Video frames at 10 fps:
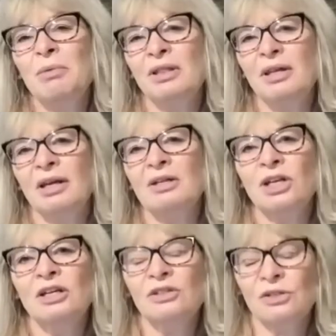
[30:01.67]
we think
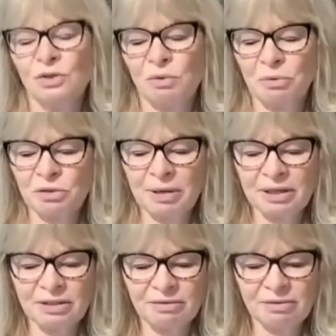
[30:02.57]
changes our
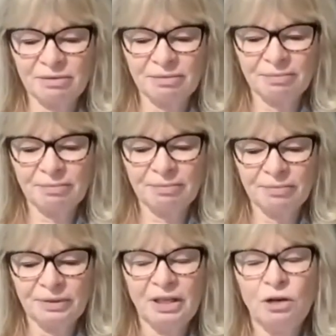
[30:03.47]
perspective.
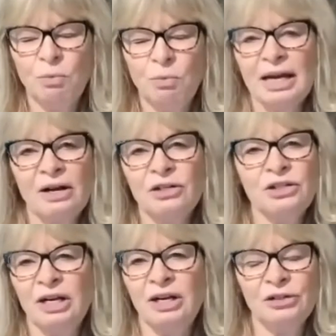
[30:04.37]
We cannot
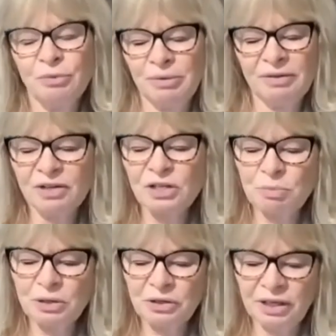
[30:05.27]
change what we have
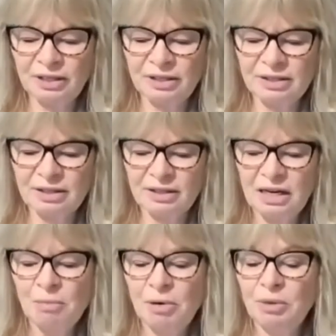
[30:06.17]
experienced,
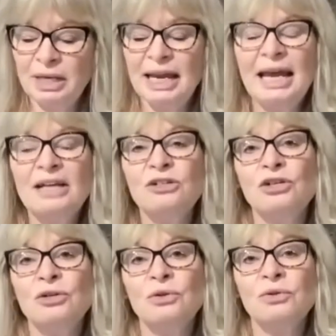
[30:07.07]
but we can
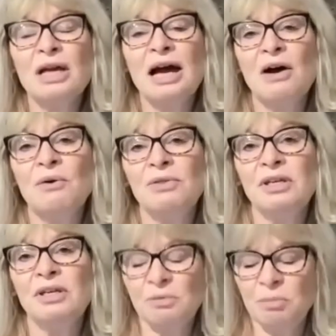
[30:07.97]
choose how
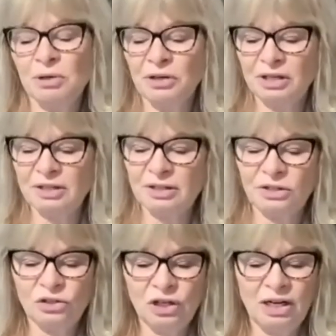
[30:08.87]
the
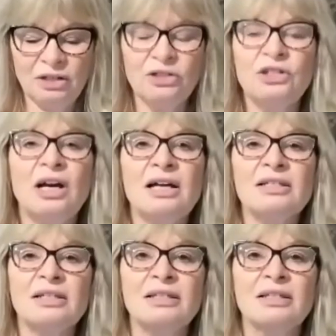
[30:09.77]
experiences change
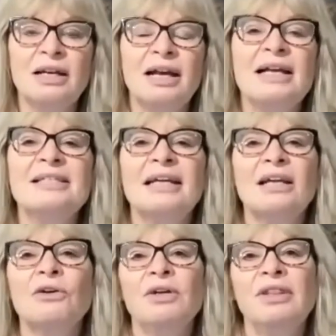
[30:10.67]
us.
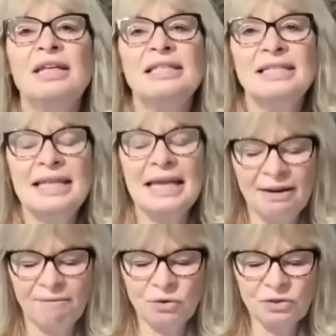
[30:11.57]
Second Corinthians
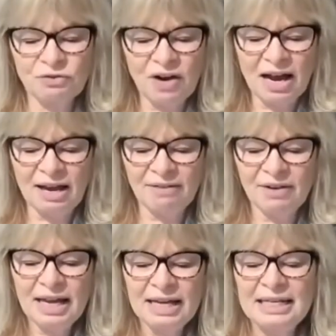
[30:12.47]
10, verse 5,
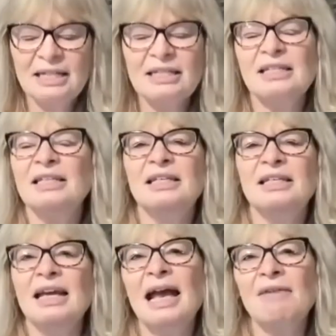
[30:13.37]
tells us to
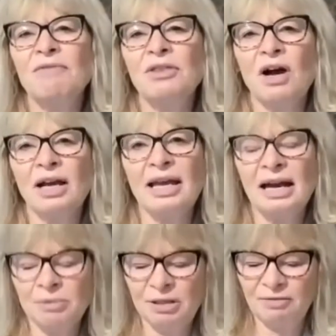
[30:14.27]
take every thought
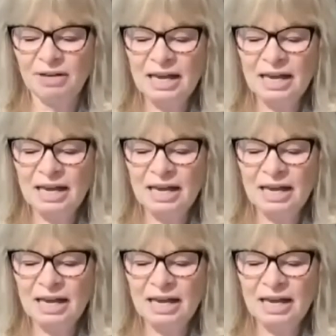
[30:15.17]
captive,